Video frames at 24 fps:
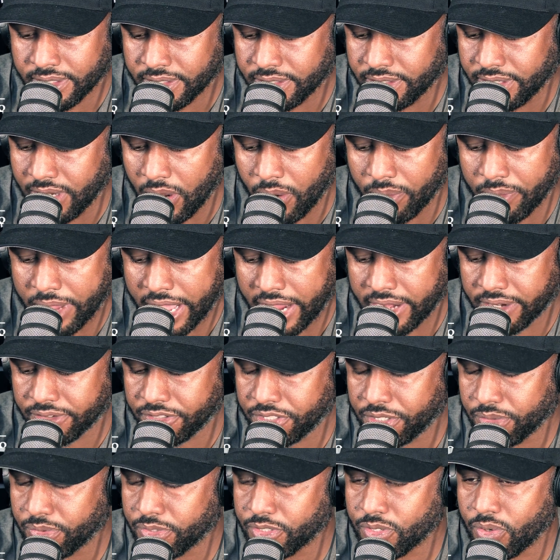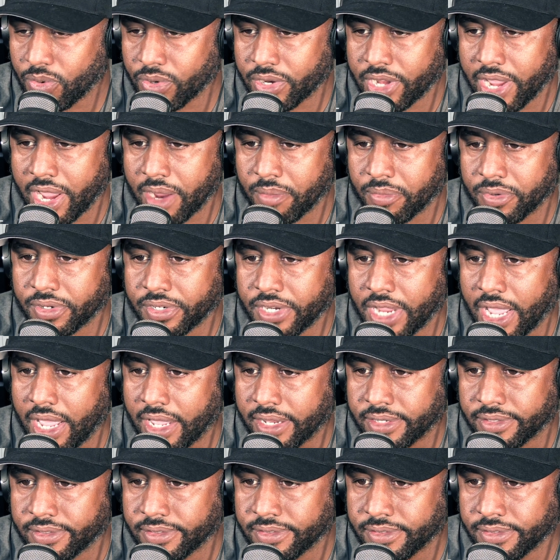No matter if she was on camera or
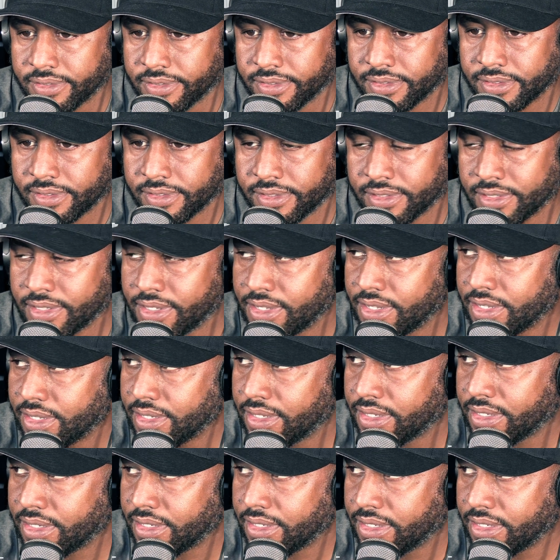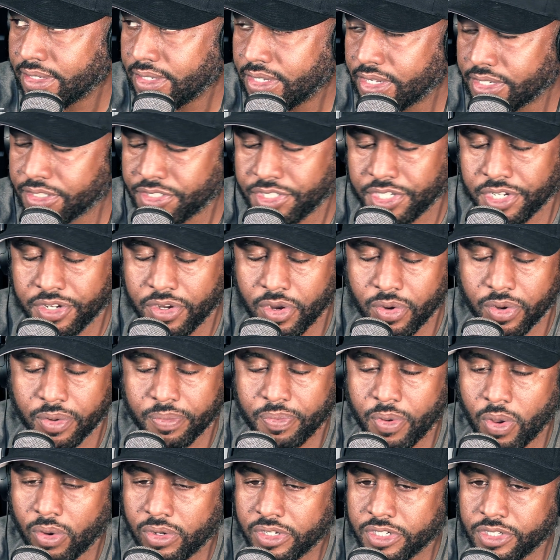not. Because she knew the
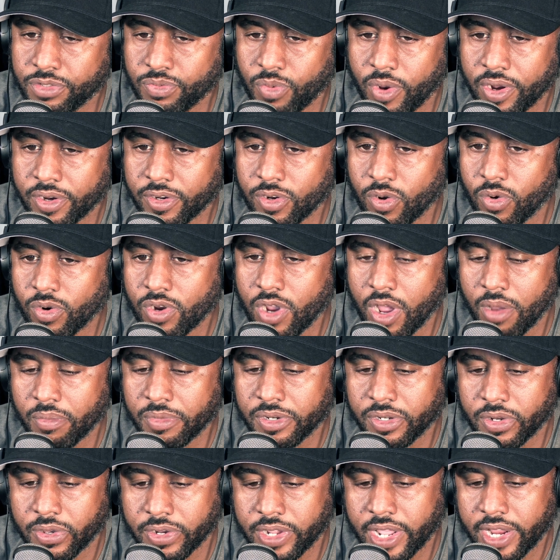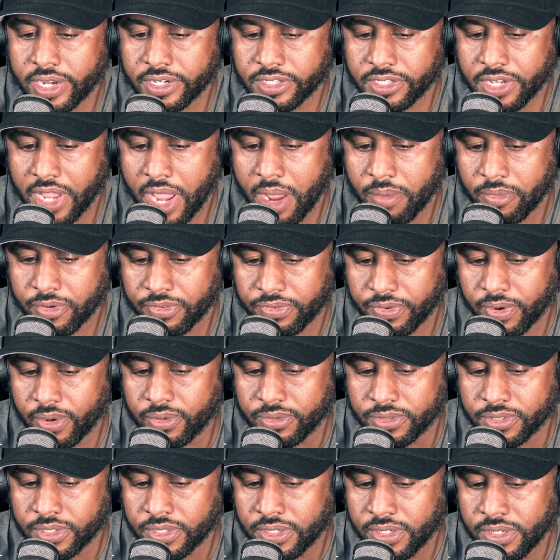police wasn't gonna come and look at his camera
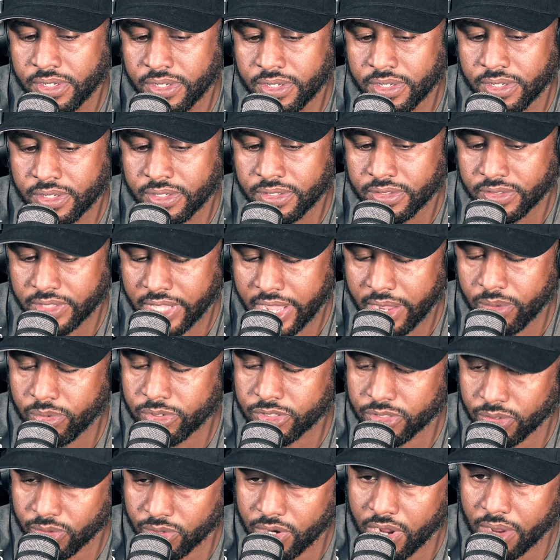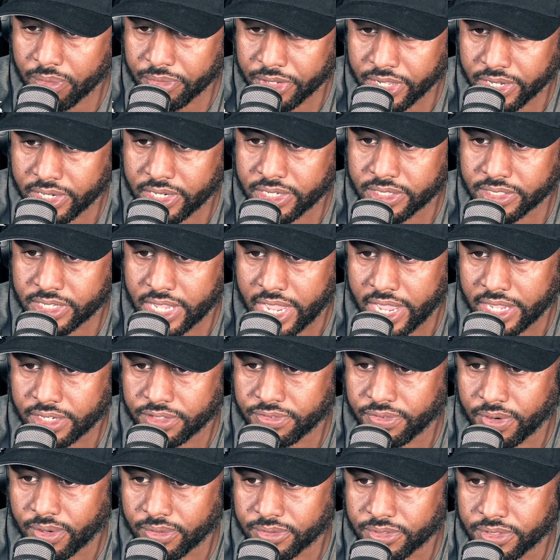first. They was gonna come get his ass
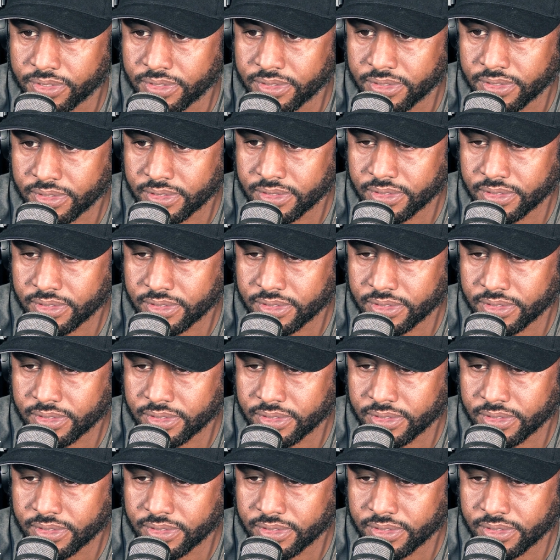first.